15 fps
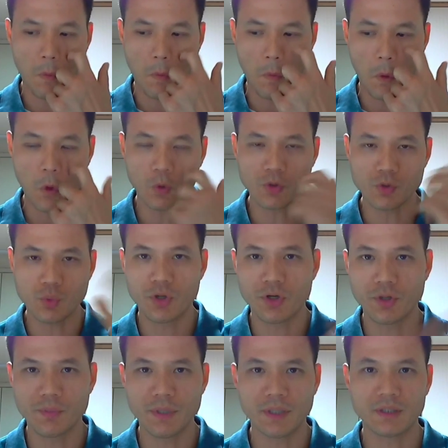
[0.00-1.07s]
always
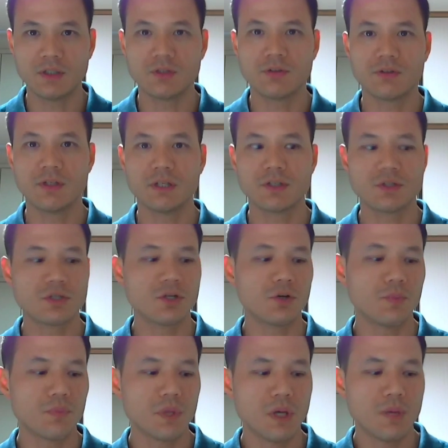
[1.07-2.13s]
worrying about the little things. So,
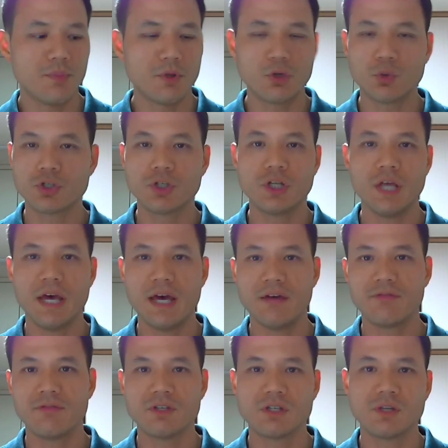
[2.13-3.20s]
but it was good to
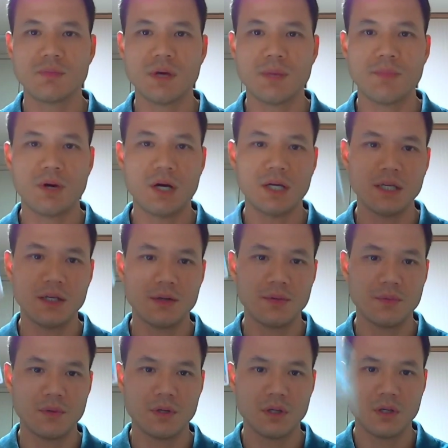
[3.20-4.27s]
have this in my pocket,
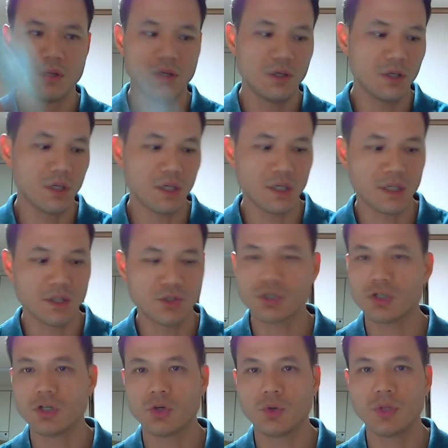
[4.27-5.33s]
just
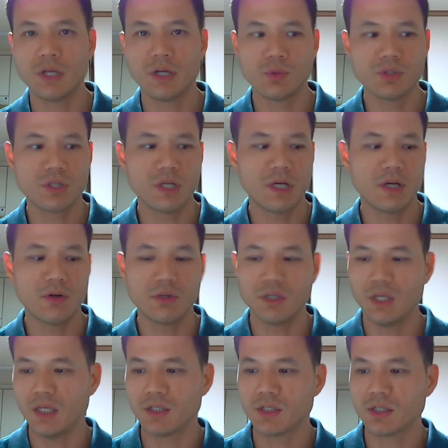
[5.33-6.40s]
knowing that it was there in
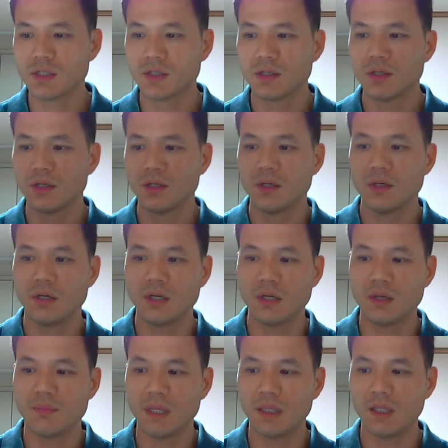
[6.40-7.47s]
case
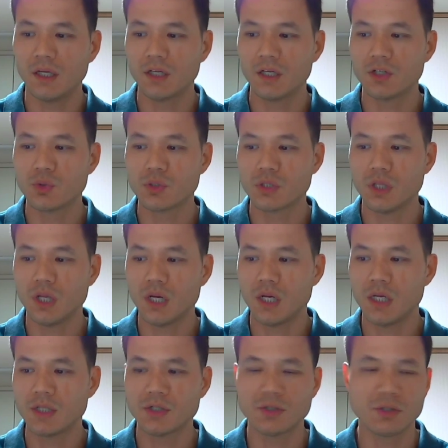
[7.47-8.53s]
my luggage was
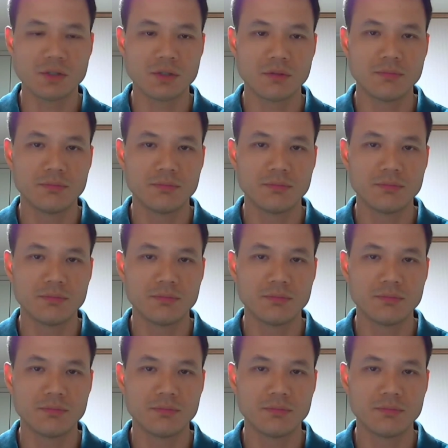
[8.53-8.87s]
lost, or